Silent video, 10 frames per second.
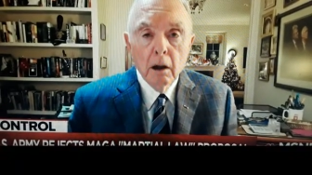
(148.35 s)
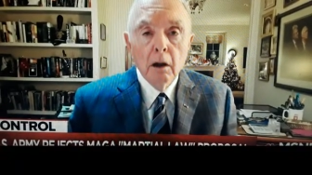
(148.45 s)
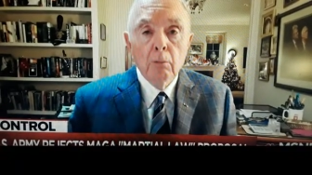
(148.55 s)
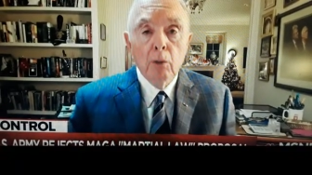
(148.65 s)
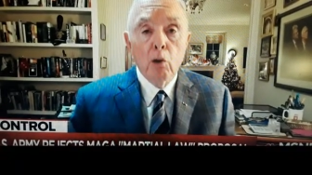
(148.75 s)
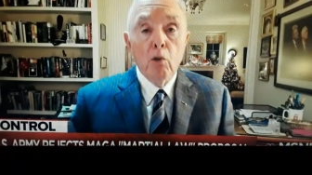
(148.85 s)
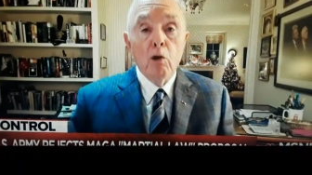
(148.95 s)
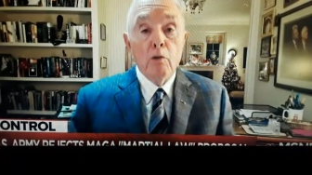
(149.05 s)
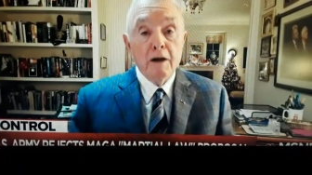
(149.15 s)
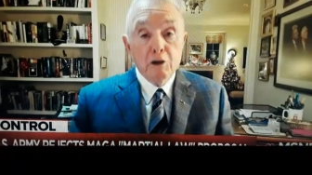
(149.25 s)
But what
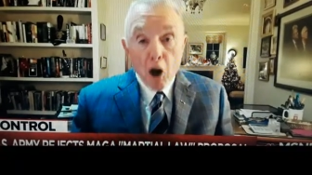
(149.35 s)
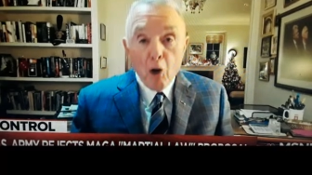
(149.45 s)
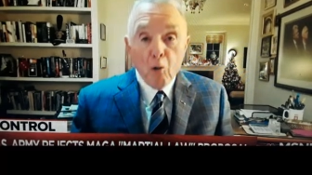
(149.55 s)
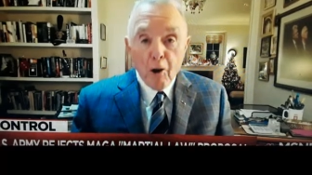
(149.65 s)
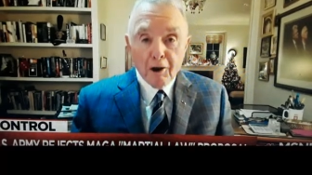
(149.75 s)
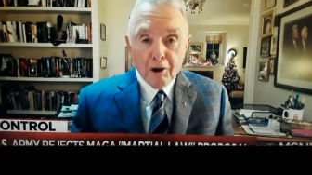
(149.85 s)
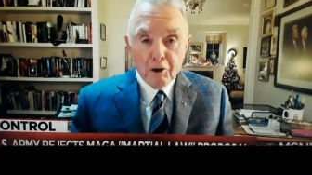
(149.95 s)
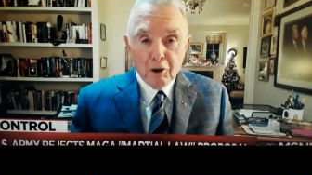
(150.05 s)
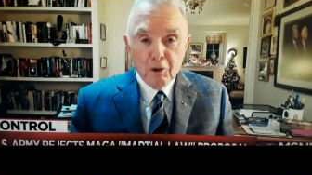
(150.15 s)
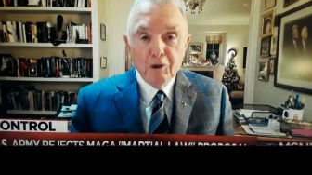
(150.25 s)
we don't want to
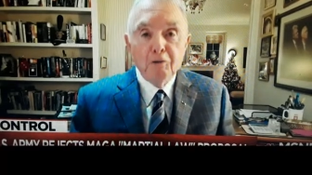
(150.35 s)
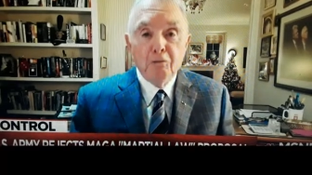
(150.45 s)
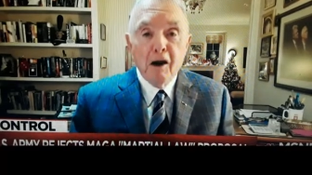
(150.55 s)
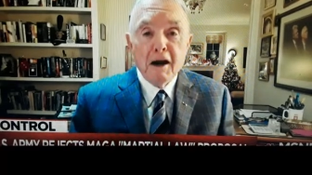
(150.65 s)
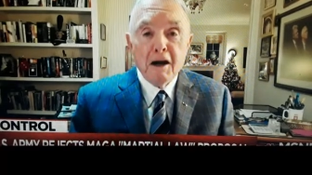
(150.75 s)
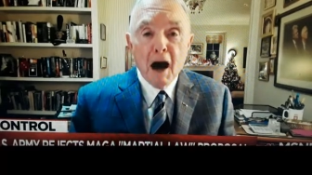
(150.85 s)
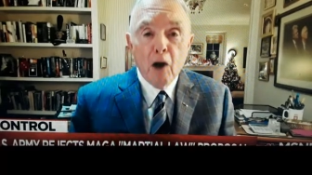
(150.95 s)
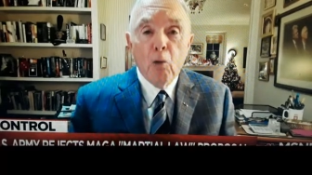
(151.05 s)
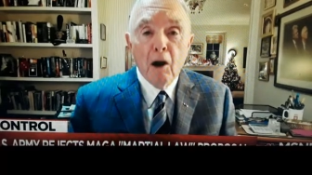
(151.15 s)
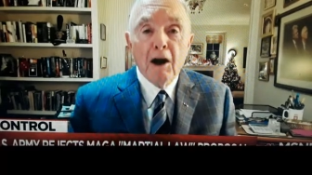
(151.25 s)
do is find
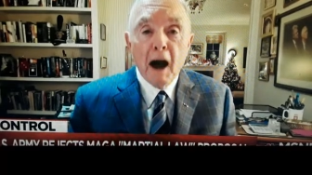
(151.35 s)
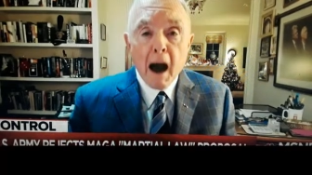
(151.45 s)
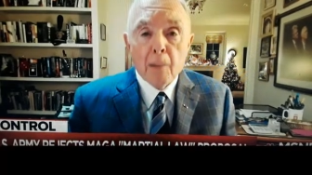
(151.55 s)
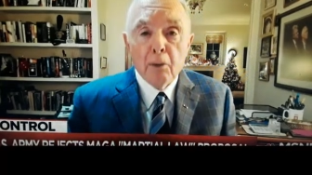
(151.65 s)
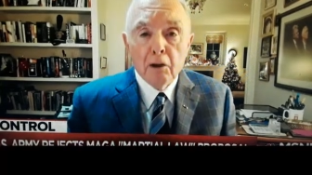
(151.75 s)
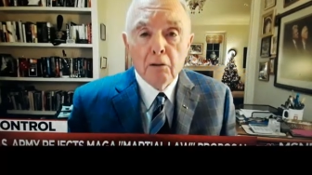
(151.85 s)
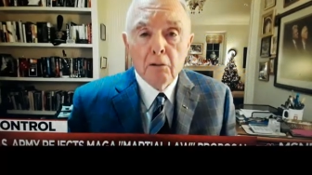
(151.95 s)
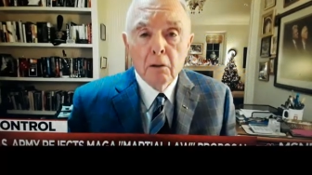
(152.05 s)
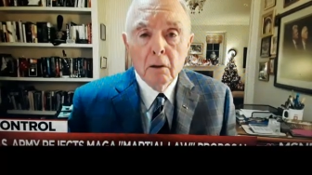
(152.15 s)
out what happens